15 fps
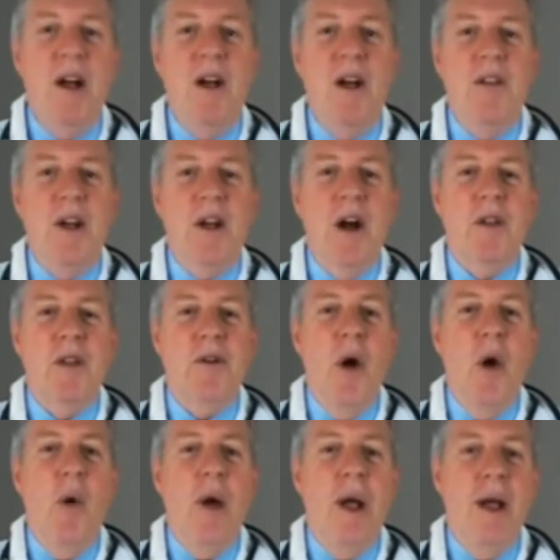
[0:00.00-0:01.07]
The colored
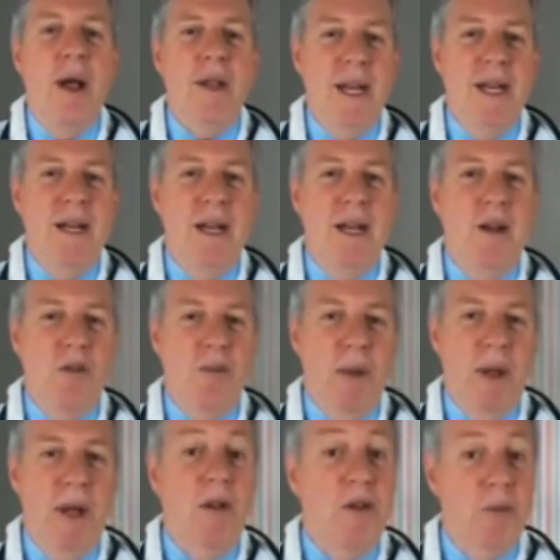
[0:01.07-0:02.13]
OLED
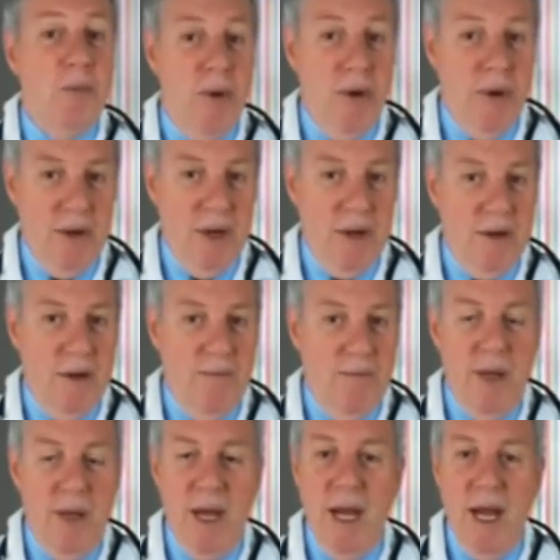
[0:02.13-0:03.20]
display looks brilliant
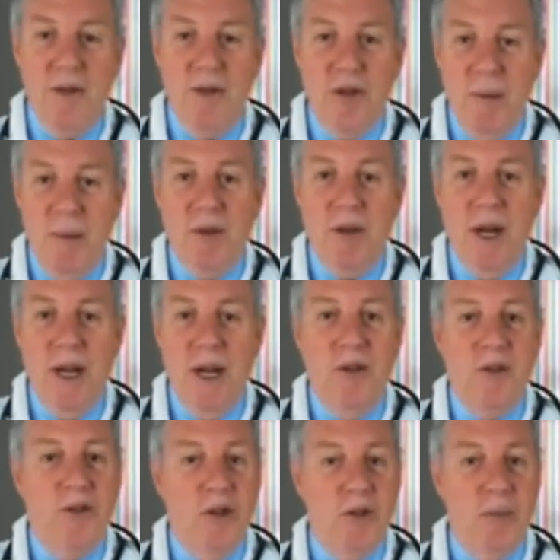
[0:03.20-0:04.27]
and has simultaneous
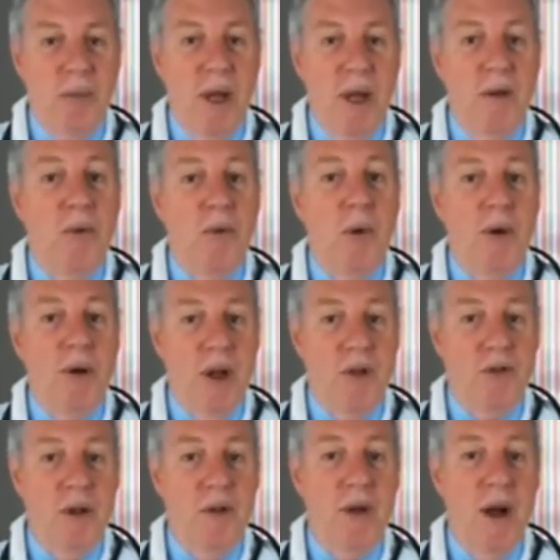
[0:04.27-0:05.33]
display for testing